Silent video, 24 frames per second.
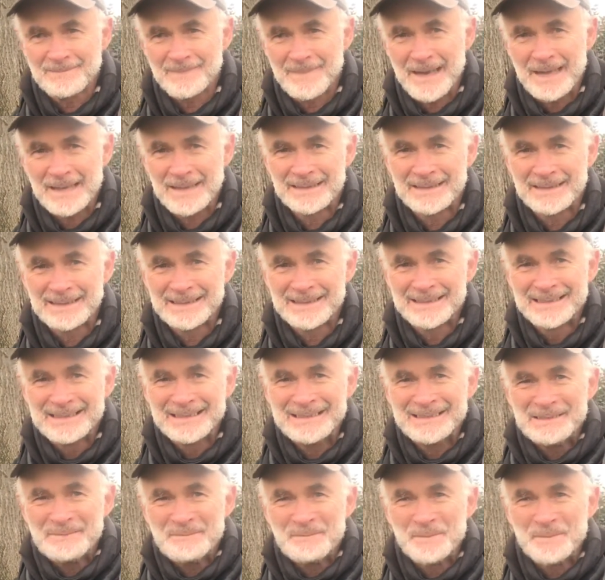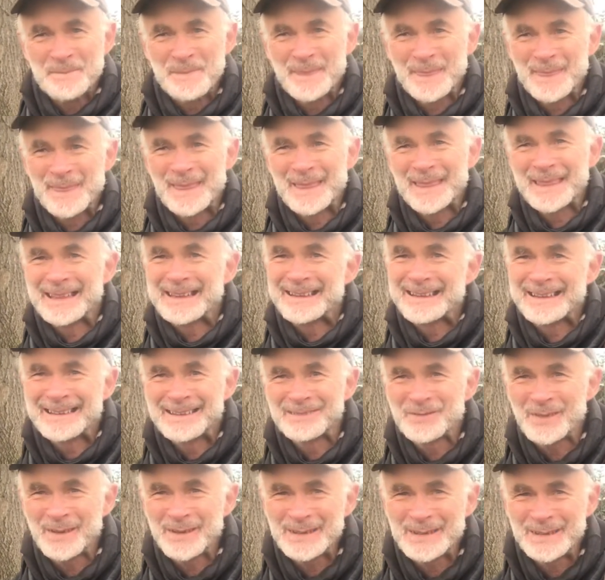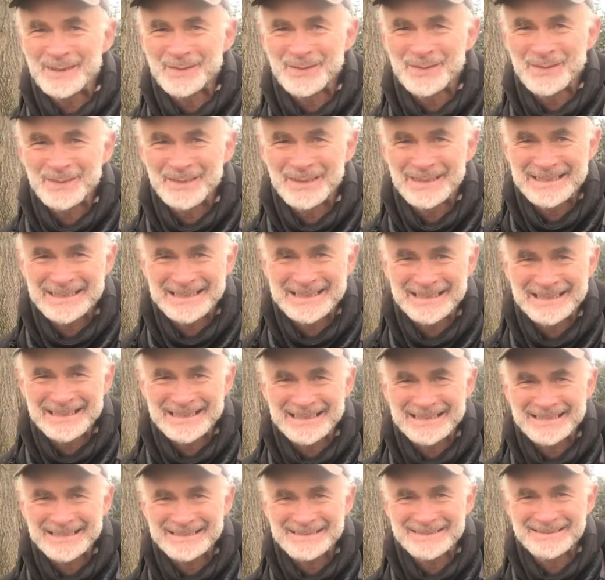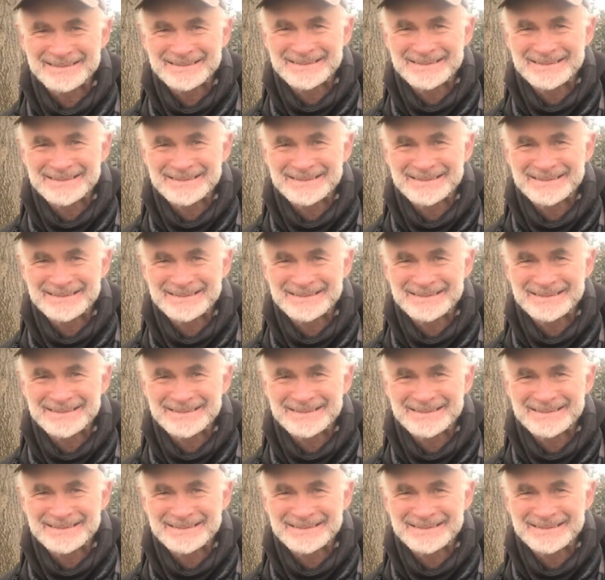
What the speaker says: The funding for HS2.